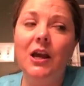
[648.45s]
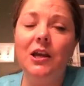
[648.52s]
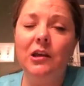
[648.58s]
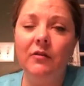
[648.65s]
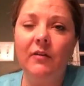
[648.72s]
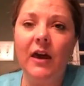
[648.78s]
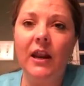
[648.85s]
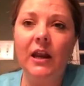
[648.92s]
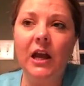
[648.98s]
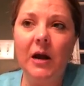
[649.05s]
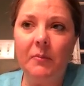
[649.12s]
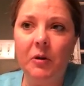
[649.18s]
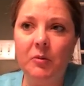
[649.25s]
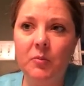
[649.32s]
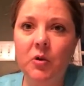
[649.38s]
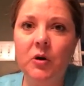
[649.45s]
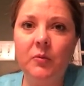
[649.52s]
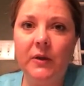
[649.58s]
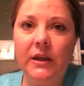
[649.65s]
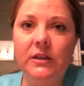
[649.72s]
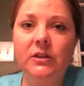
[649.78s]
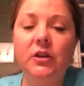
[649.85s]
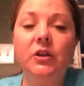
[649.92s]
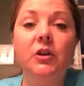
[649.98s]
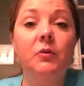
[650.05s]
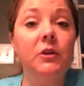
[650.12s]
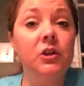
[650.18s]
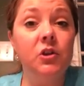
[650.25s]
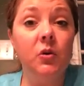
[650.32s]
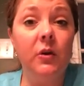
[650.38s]
You've got a couple of more weeks, so you
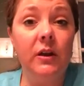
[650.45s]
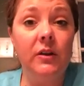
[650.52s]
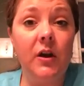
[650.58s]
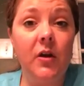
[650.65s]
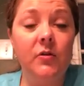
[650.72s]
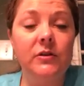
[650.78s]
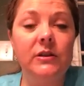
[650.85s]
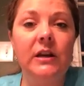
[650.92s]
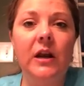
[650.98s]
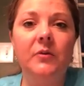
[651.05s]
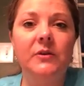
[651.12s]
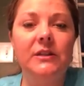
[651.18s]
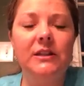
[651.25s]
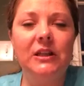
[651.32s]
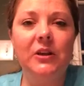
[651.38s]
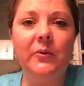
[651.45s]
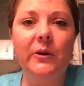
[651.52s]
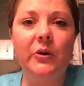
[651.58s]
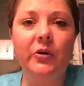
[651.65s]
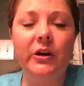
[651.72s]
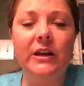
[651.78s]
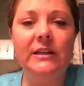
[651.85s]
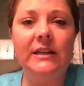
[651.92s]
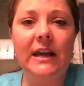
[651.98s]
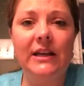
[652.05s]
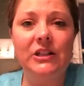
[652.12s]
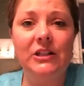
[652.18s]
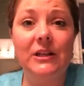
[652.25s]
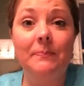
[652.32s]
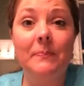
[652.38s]
enjoy those, and I will see you at
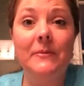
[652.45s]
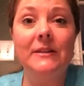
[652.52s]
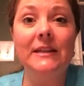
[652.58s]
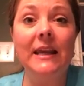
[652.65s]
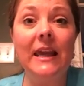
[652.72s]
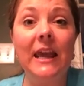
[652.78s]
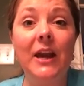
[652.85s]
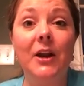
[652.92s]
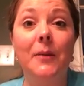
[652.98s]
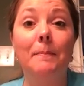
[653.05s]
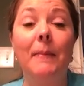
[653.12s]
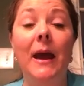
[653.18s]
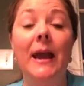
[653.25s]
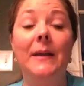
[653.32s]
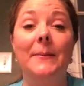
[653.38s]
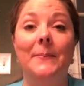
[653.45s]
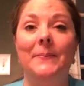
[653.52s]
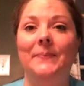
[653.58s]
orientation. Take care. Bye.